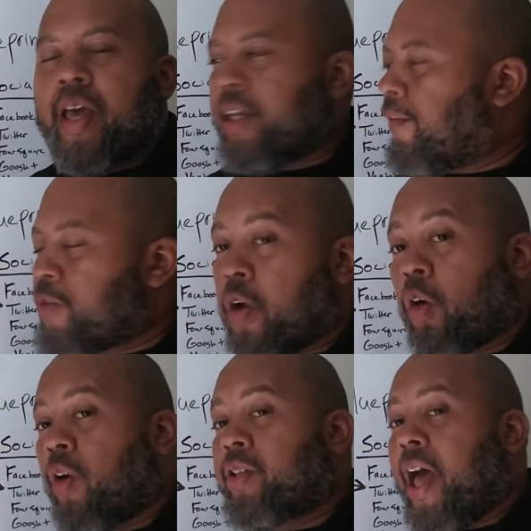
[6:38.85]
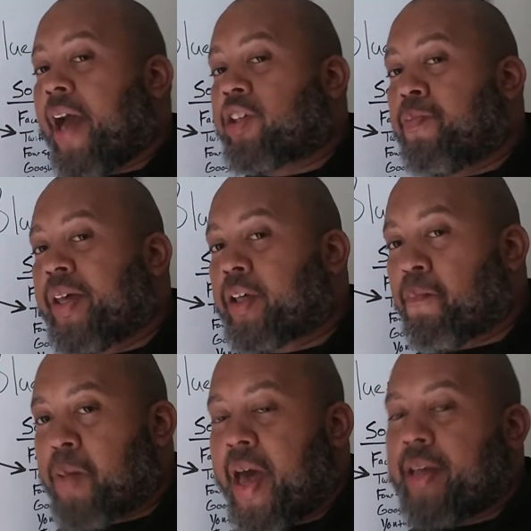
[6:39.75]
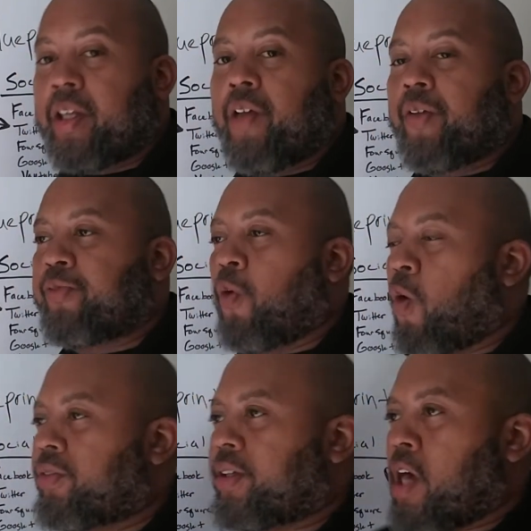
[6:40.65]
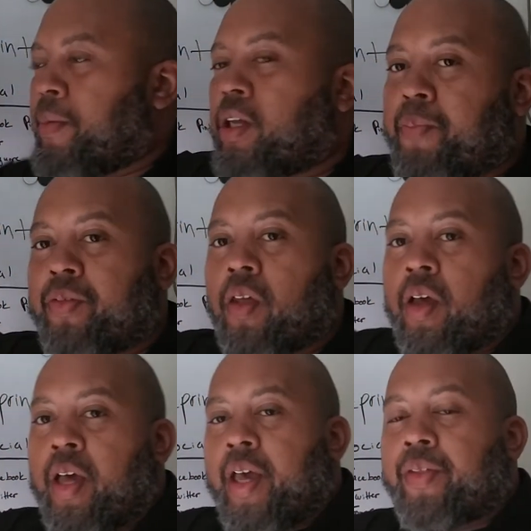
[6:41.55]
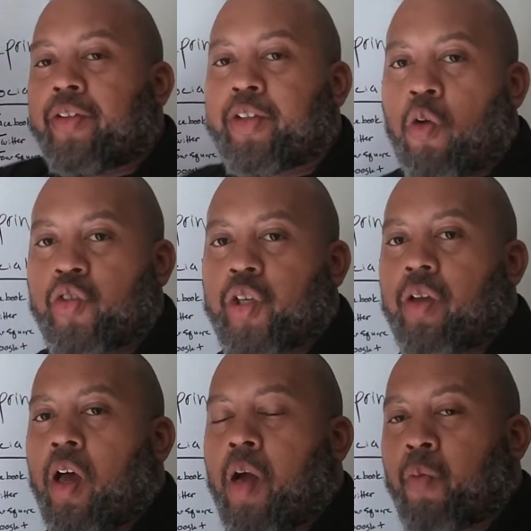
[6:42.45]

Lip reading: And if you're going to actually be competitive as far as coming up in the search